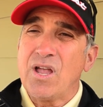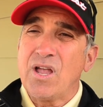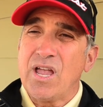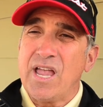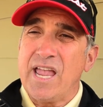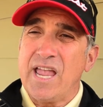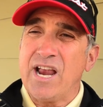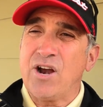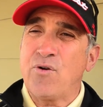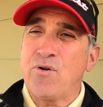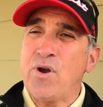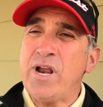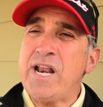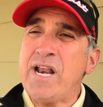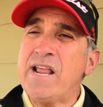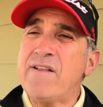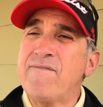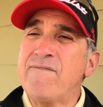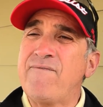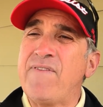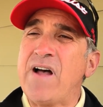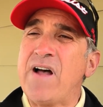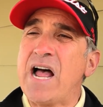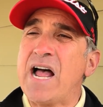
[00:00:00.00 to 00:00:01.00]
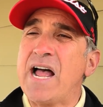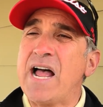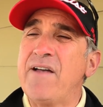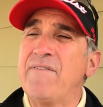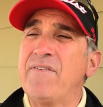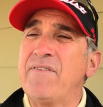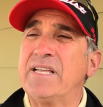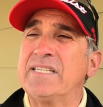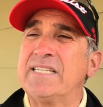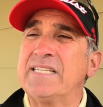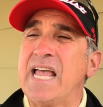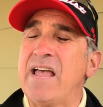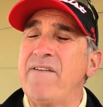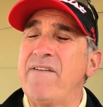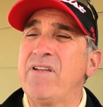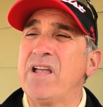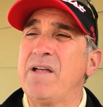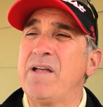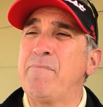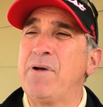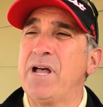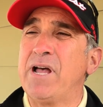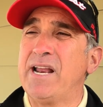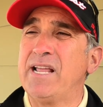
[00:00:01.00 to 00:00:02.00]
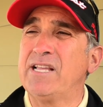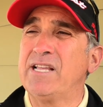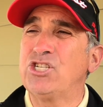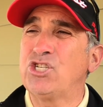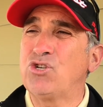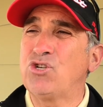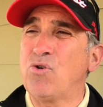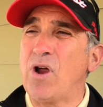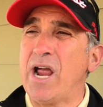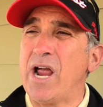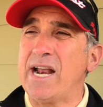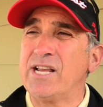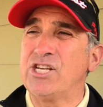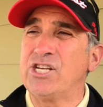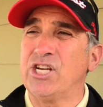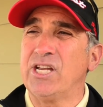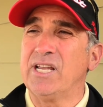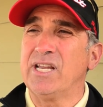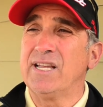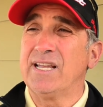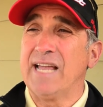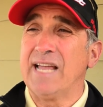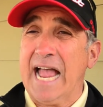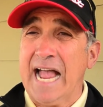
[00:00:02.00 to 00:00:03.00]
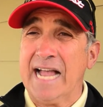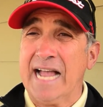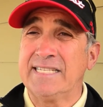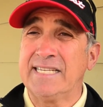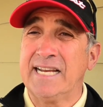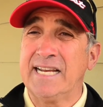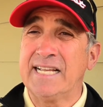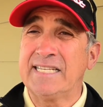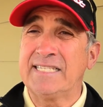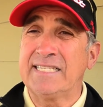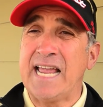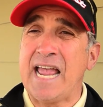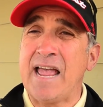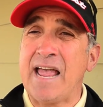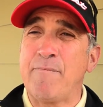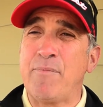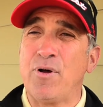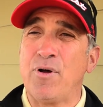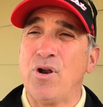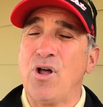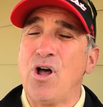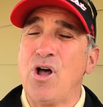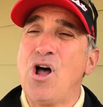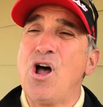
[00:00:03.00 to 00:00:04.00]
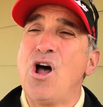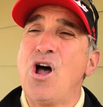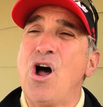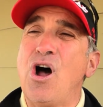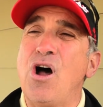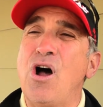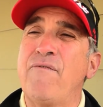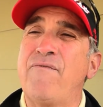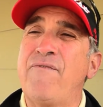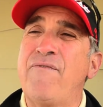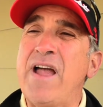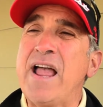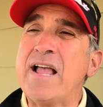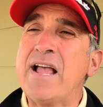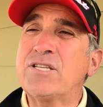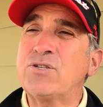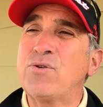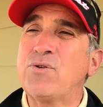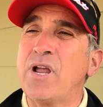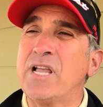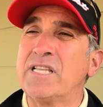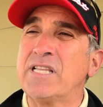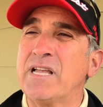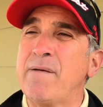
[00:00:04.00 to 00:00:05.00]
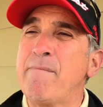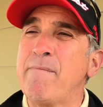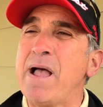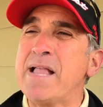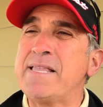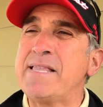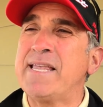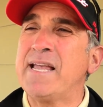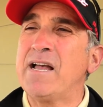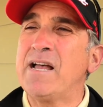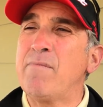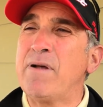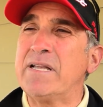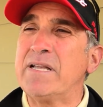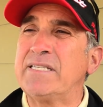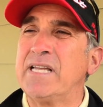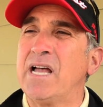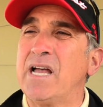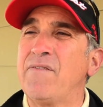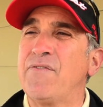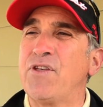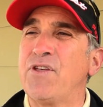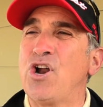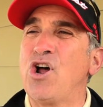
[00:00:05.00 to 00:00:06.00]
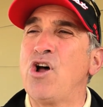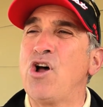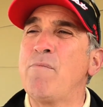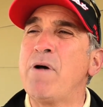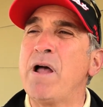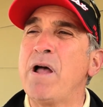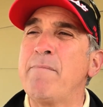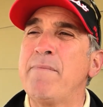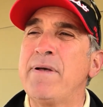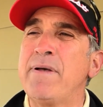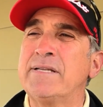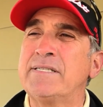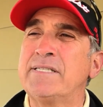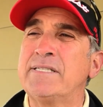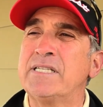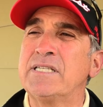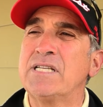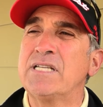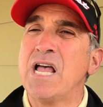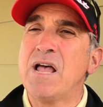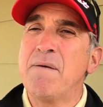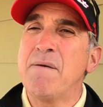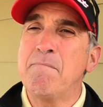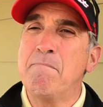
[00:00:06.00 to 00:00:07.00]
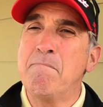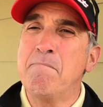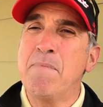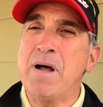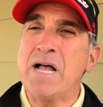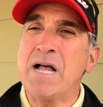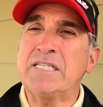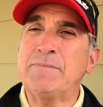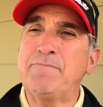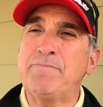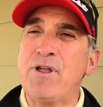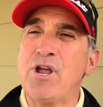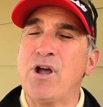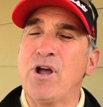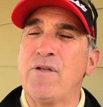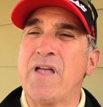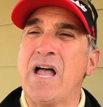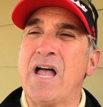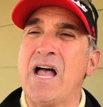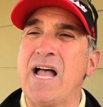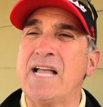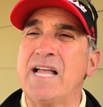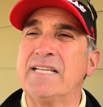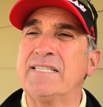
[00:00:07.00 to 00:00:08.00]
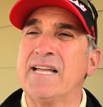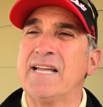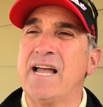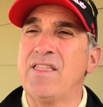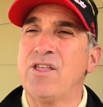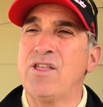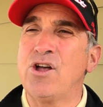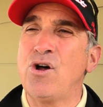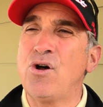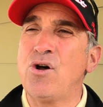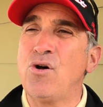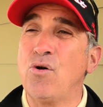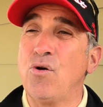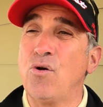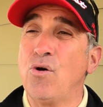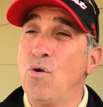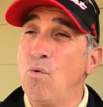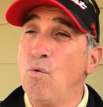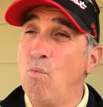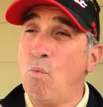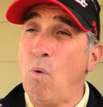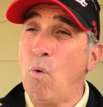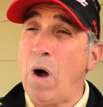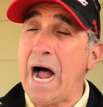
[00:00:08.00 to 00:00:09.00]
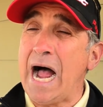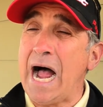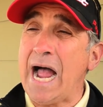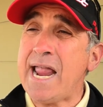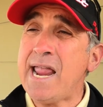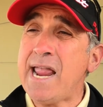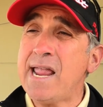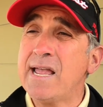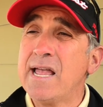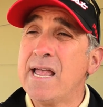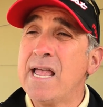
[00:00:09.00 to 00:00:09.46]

Ingredient 5 is having a putting strategy. As an example, on fast greens, I might tell myself that all my misses must be on the high side of the hole. Why?